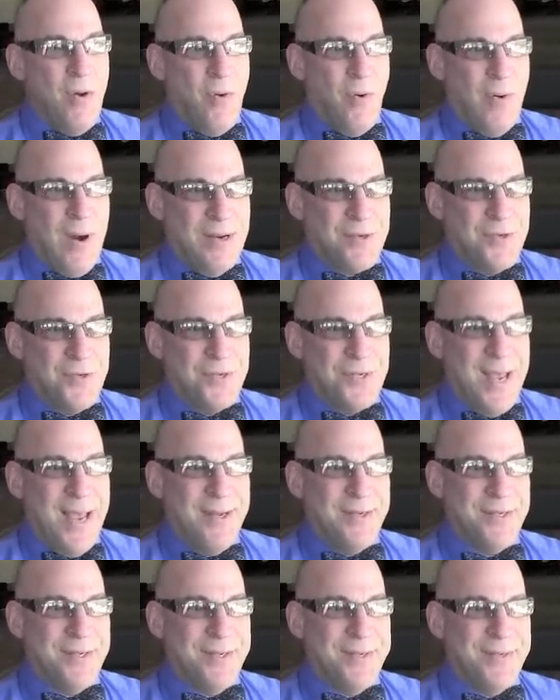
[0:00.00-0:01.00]
or
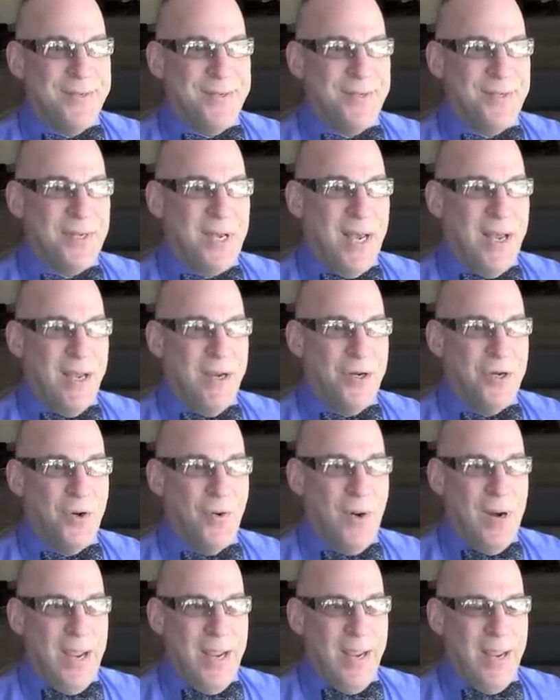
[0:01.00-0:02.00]
exercises
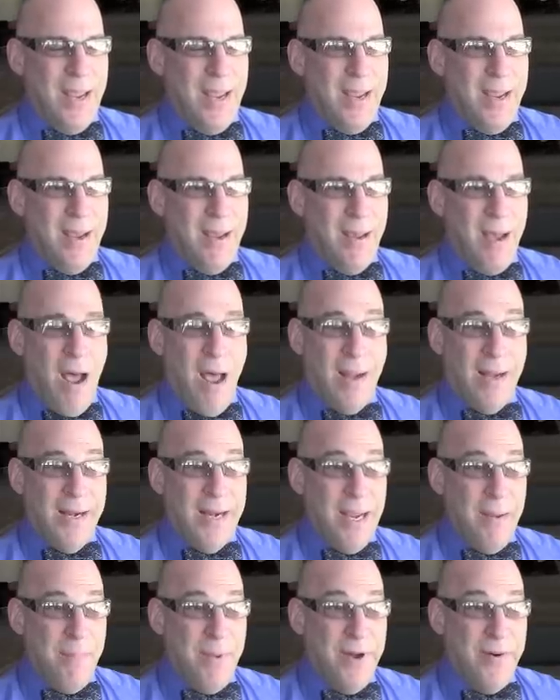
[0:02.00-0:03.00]
during a
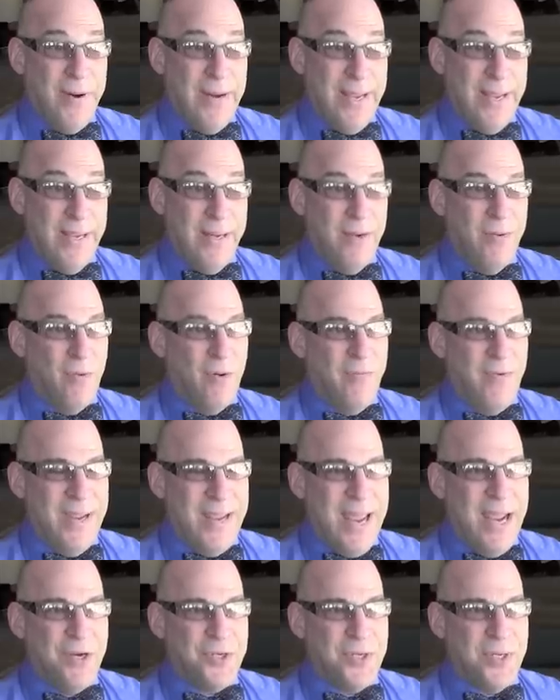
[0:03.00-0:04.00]
holiday period or
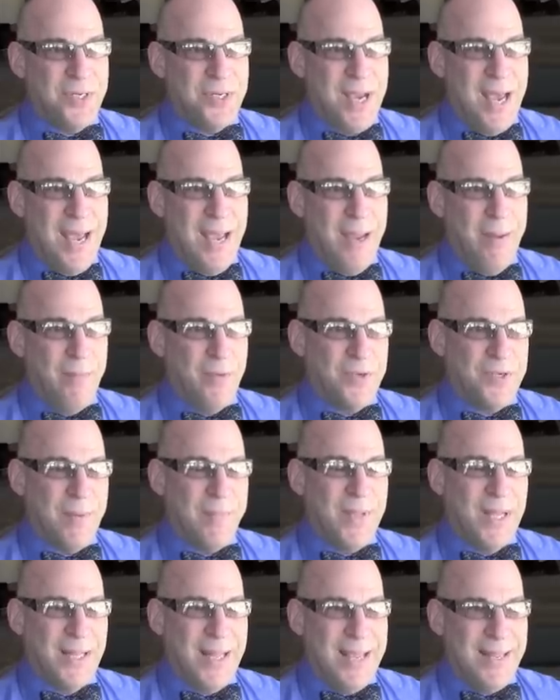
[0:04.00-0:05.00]
vacation time or
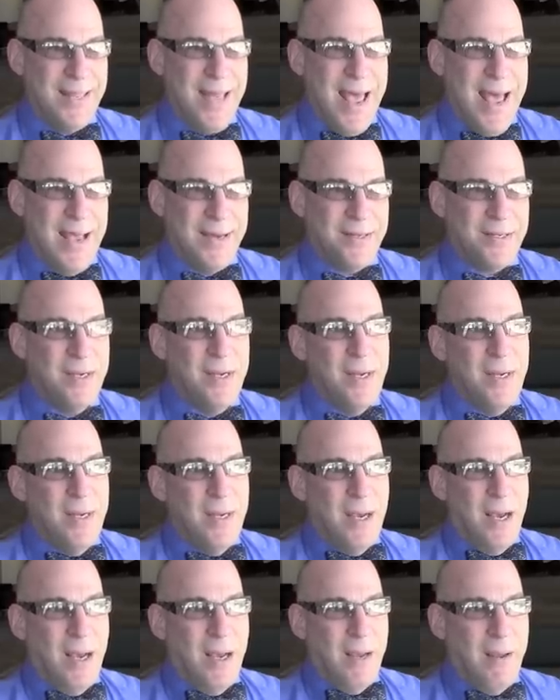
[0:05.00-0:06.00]
something like that,
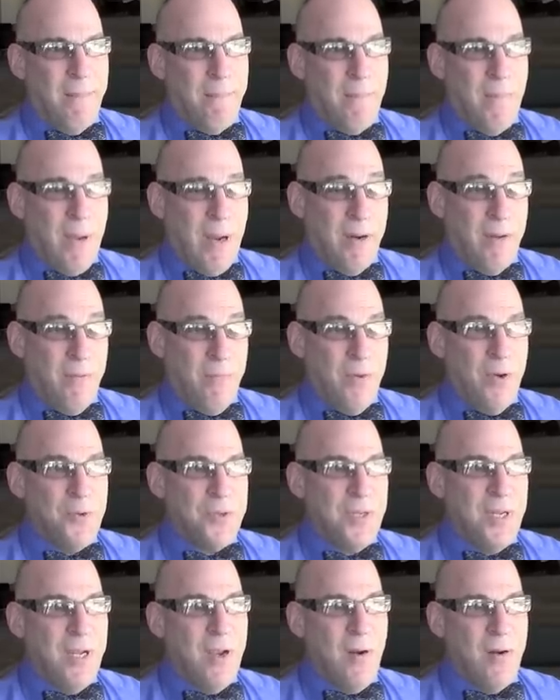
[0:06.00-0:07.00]
are
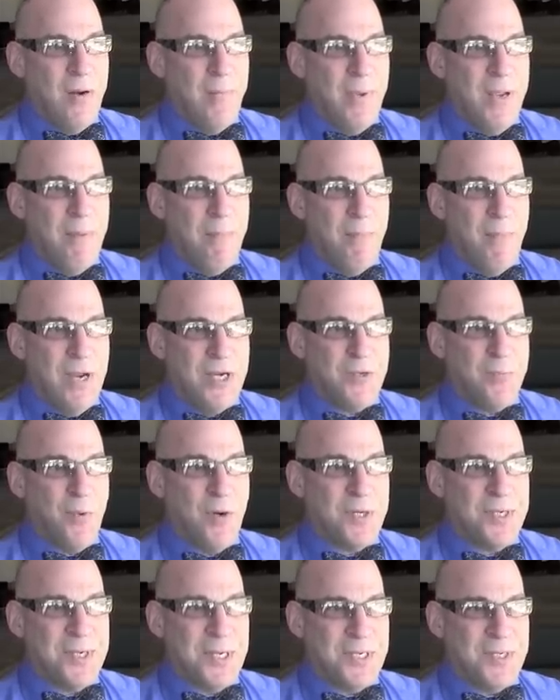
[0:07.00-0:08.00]
usually going to be much
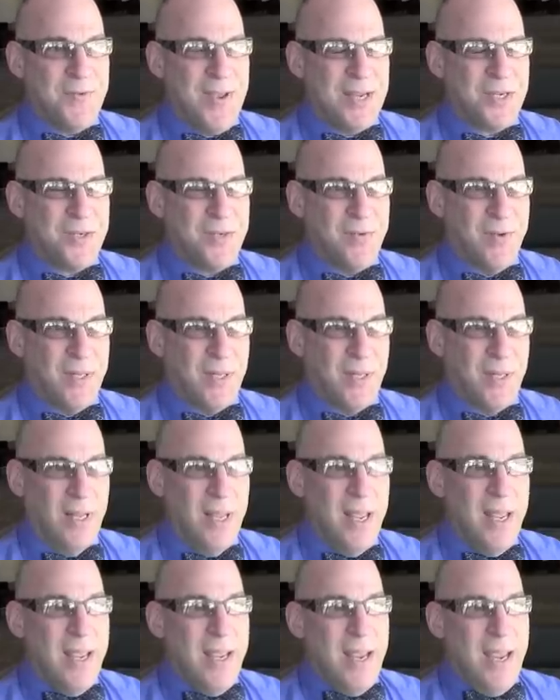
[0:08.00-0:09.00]
more
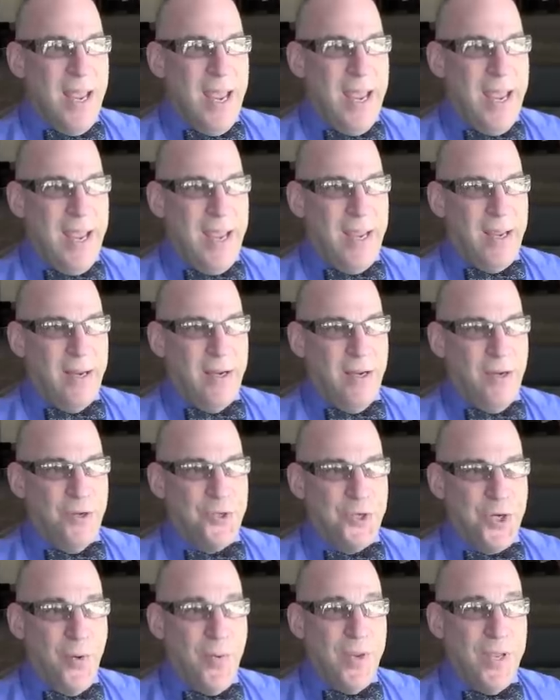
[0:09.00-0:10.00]
successful in
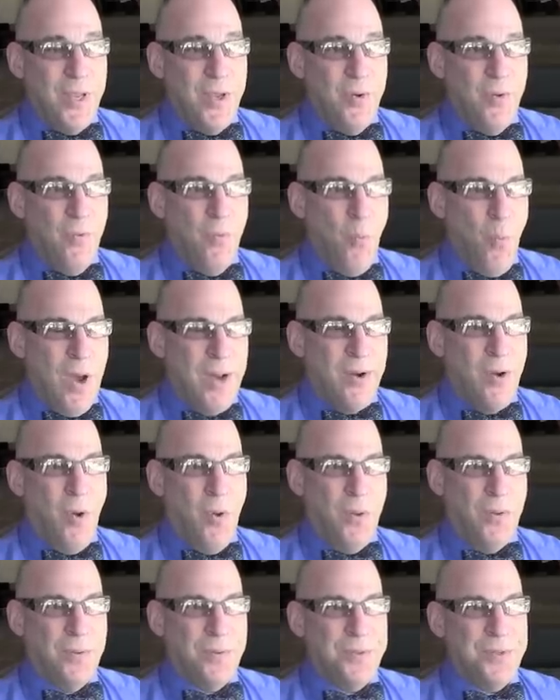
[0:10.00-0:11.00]
showing you what
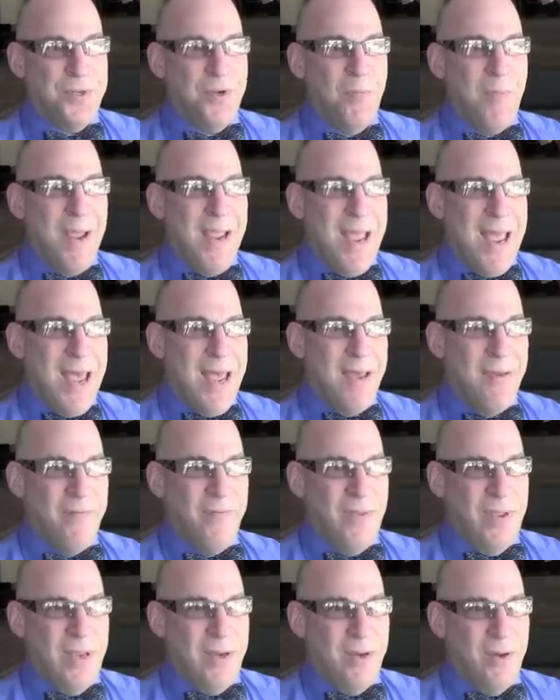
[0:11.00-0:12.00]
holes you may
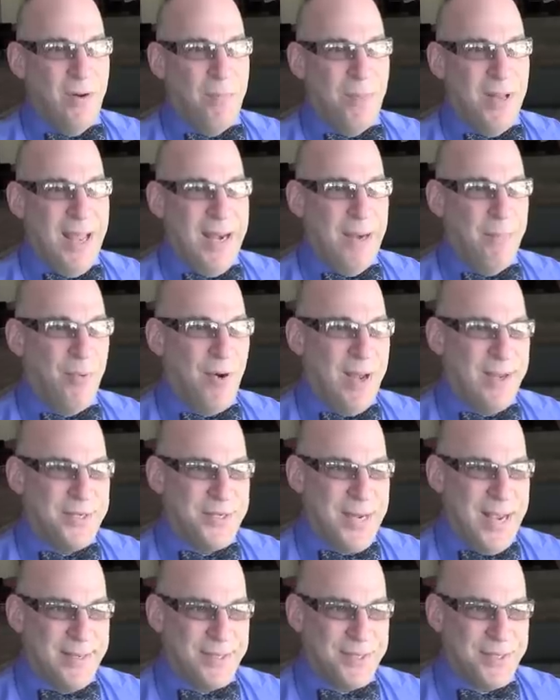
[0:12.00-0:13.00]
have in your planning
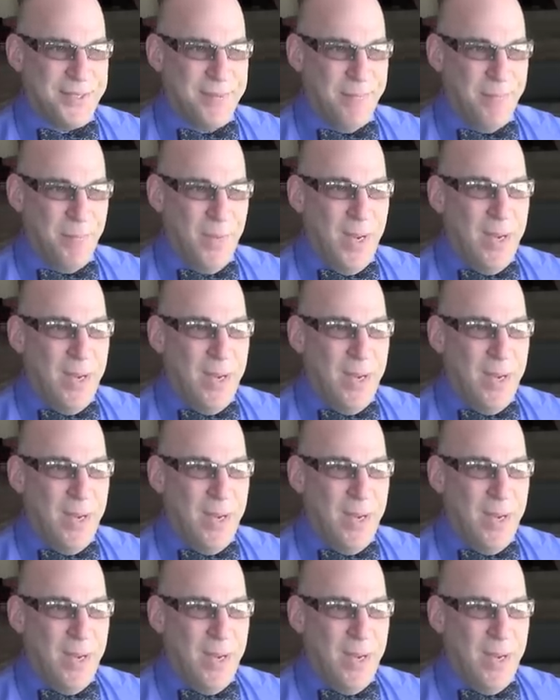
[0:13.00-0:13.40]
process.